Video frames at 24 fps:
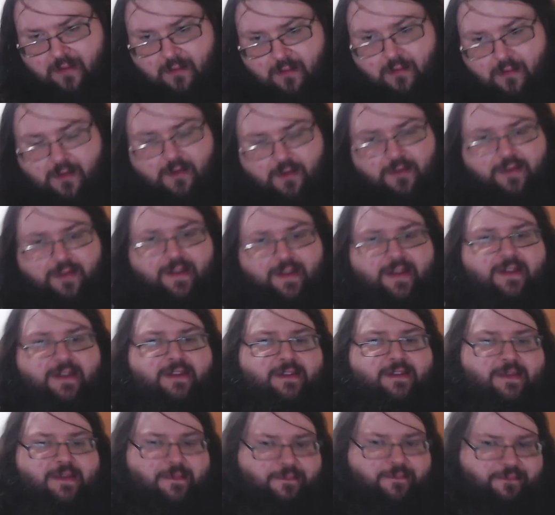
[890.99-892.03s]
Whereas
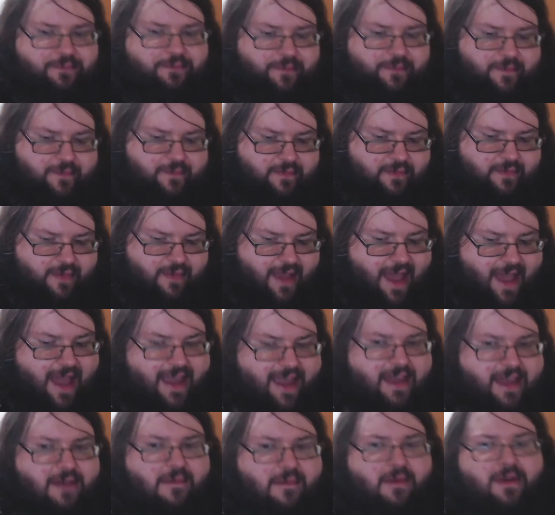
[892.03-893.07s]
these, I
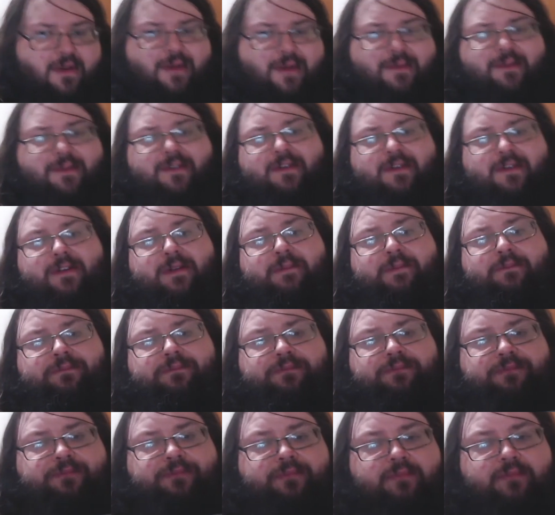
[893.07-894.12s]
get them on Amazon
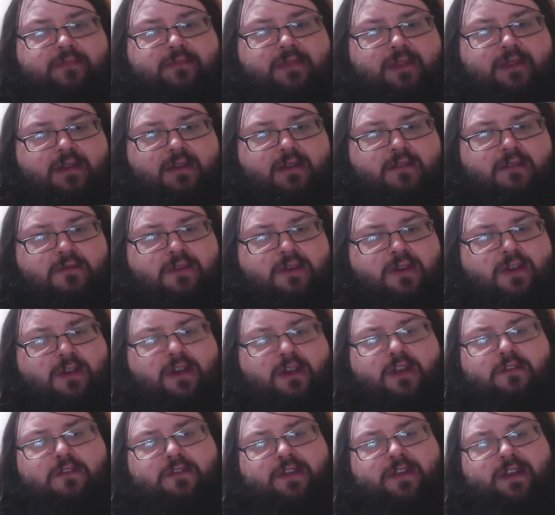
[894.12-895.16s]
for a
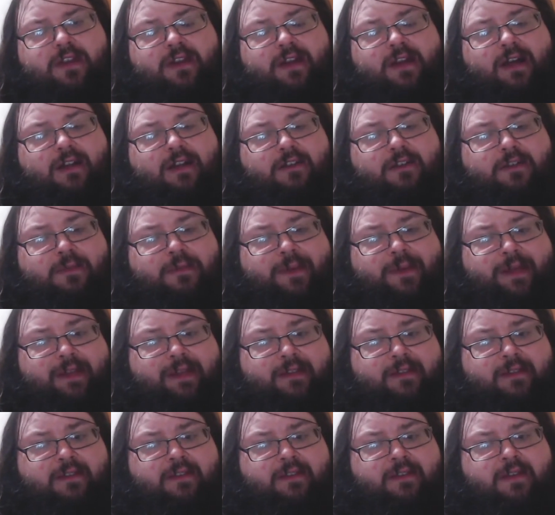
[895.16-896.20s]
little over $10 a piece.